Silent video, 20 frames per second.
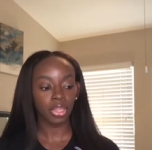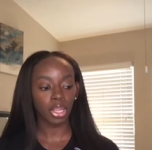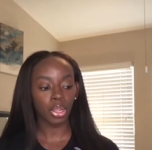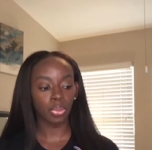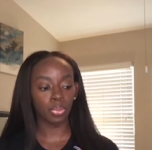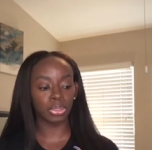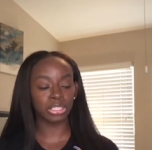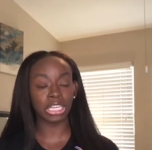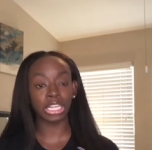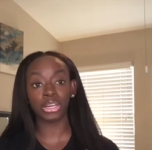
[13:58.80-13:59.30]

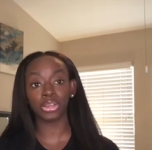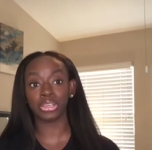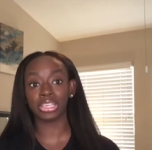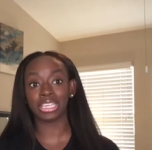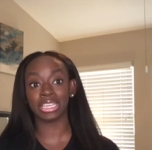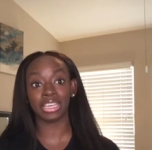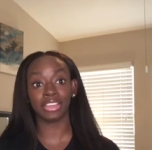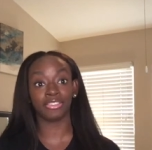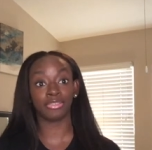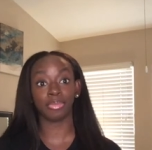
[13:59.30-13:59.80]
which I know you can
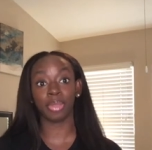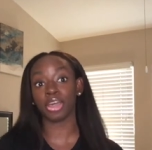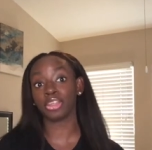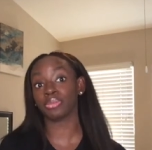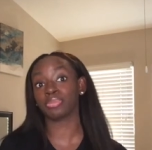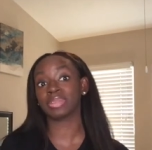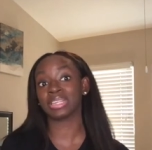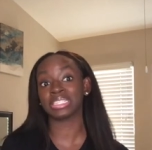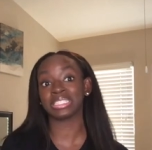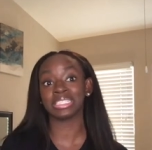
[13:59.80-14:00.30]
get from other
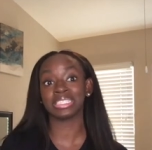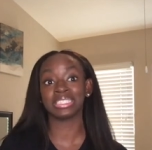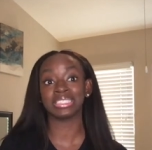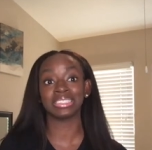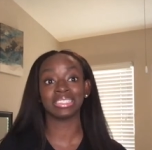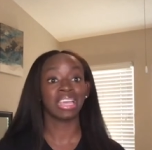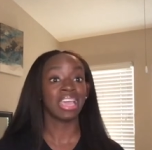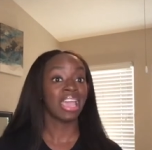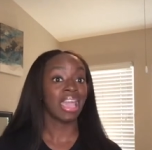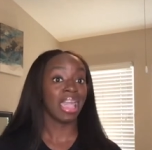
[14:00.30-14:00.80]
places
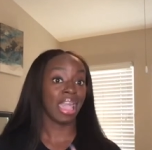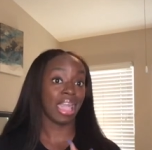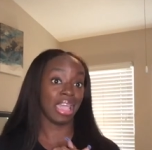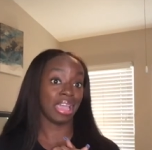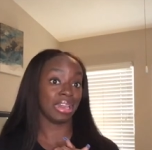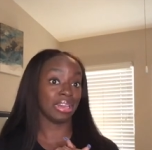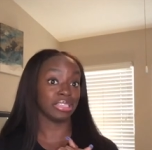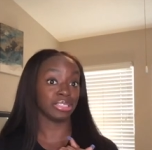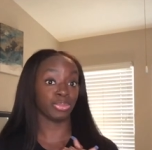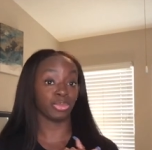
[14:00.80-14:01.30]
and
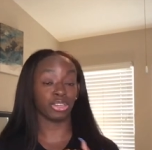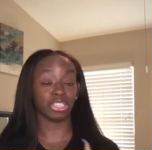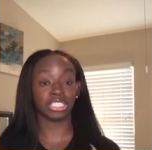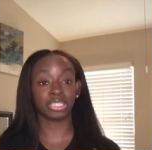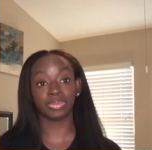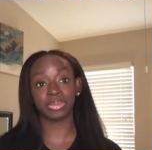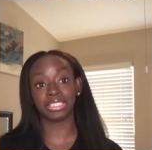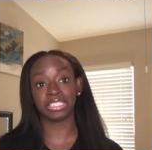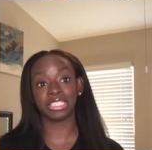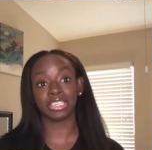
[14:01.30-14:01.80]
it's more
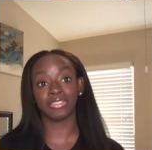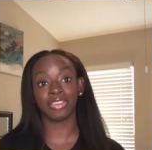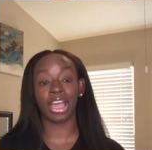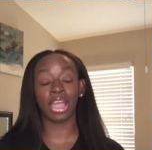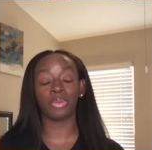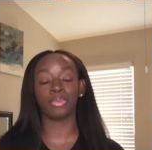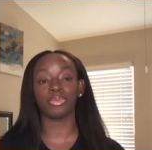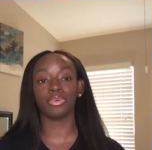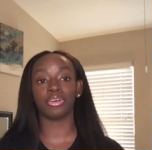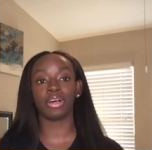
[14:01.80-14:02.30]
expensive. I
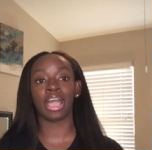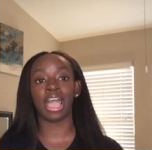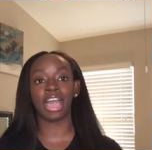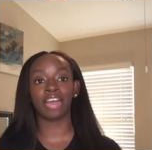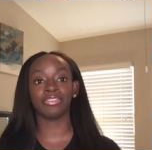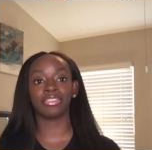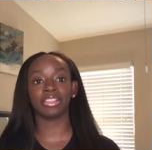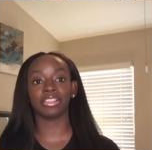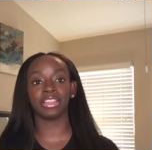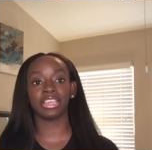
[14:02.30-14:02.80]
will have
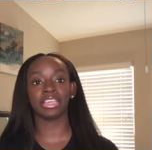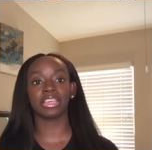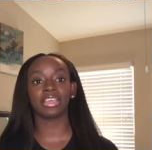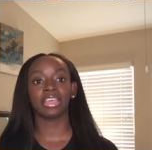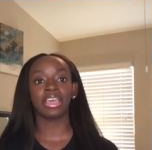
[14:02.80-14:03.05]
the link